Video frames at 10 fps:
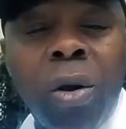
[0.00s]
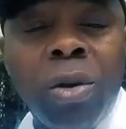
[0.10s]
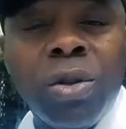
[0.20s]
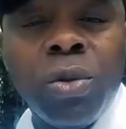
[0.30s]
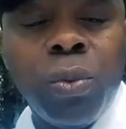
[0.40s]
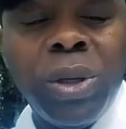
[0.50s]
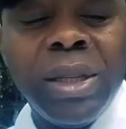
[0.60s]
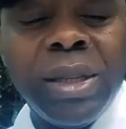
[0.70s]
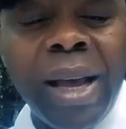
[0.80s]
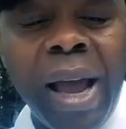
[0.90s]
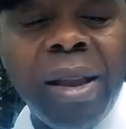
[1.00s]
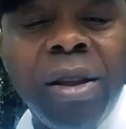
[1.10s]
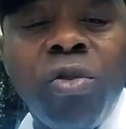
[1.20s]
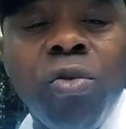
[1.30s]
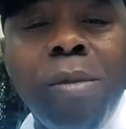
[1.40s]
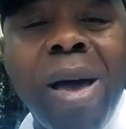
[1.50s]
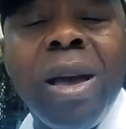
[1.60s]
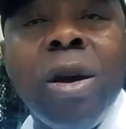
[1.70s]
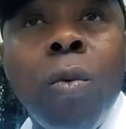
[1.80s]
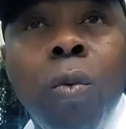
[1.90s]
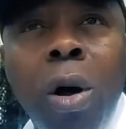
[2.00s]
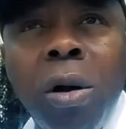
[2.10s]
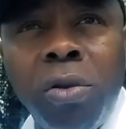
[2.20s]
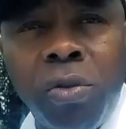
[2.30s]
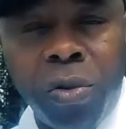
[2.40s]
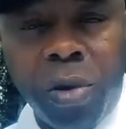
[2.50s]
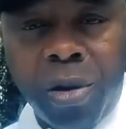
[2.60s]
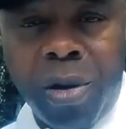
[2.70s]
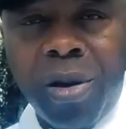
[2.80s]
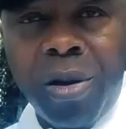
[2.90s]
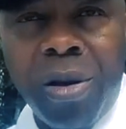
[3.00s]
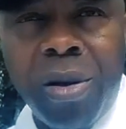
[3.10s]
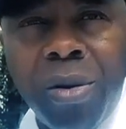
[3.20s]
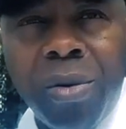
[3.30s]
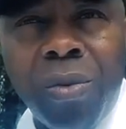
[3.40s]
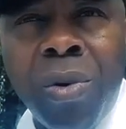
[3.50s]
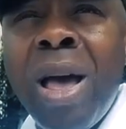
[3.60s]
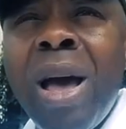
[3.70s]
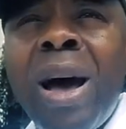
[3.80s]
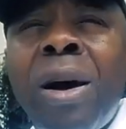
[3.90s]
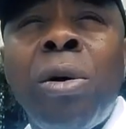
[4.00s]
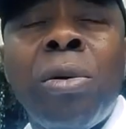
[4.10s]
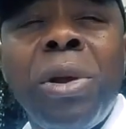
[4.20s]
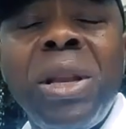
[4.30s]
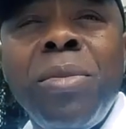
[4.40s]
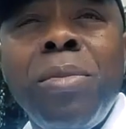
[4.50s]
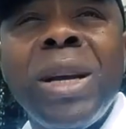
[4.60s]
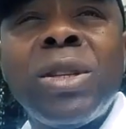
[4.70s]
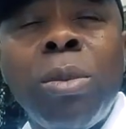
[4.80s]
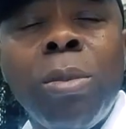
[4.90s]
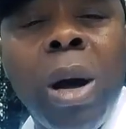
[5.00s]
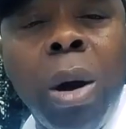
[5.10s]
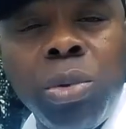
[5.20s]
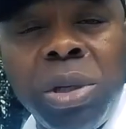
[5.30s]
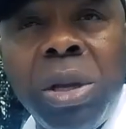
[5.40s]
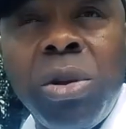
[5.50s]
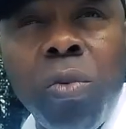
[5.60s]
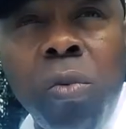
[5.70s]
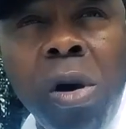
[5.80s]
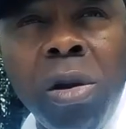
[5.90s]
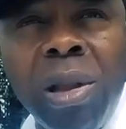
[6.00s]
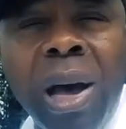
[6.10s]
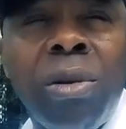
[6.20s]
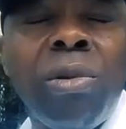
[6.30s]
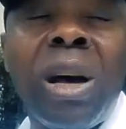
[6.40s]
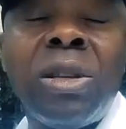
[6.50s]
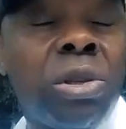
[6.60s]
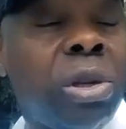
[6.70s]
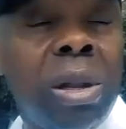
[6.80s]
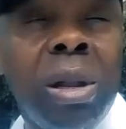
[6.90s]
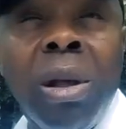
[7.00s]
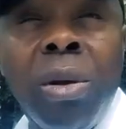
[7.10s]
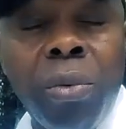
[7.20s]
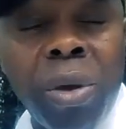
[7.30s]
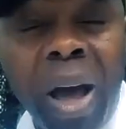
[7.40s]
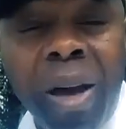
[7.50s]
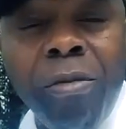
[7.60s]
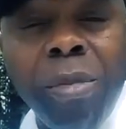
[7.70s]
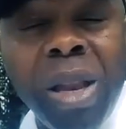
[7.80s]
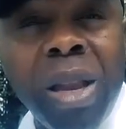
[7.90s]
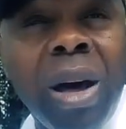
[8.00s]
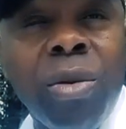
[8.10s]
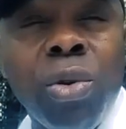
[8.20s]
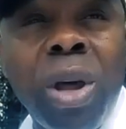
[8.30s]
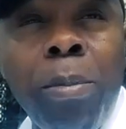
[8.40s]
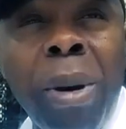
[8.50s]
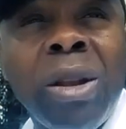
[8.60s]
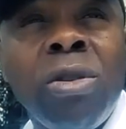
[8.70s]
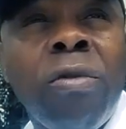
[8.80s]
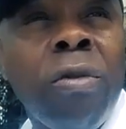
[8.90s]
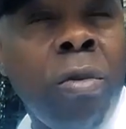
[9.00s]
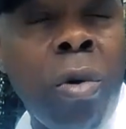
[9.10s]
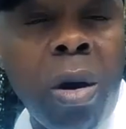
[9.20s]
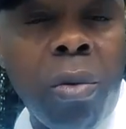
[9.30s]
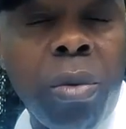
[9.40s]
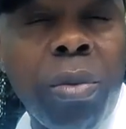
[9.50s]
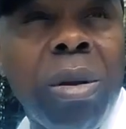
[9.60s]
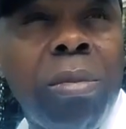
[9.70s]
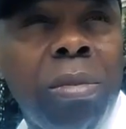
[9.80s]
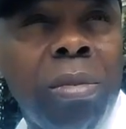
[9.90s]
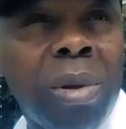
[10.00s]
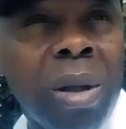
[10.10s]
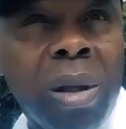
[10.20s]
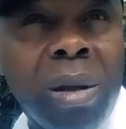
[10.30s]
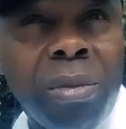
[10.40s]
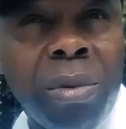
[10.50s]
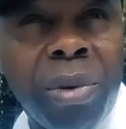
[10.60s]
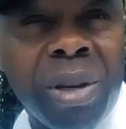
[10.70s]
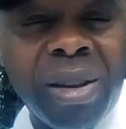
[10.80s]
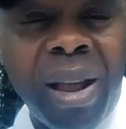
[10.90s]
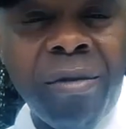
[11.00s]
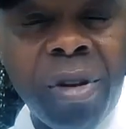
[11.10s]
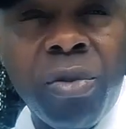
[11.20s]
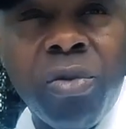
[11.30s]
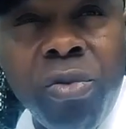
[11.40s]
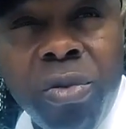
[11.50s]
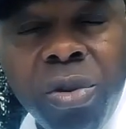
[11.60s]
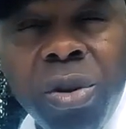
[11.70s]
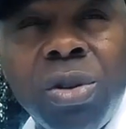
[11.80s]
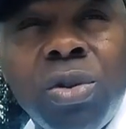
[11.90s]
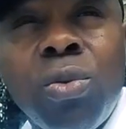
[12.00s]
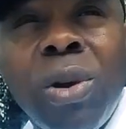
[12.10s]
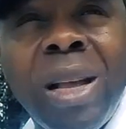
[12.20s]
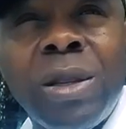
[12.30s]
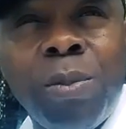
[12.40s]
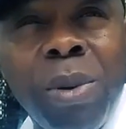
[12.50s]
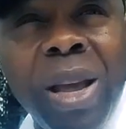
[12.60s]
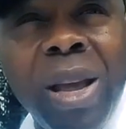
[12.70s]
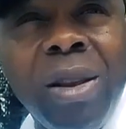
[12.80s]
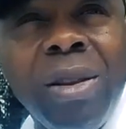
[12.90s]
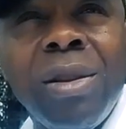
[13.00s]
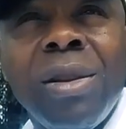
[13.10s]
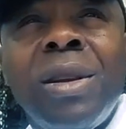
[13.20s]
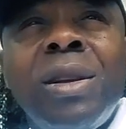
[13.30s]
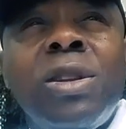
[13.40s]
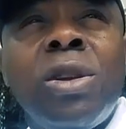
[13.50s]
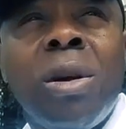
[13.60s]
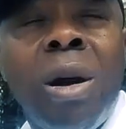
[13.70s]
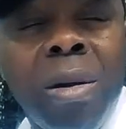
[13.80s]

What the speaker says: also we decided to make a world tour where I already make some country in the world, and I still, we have many another part of the world we will travel to explain the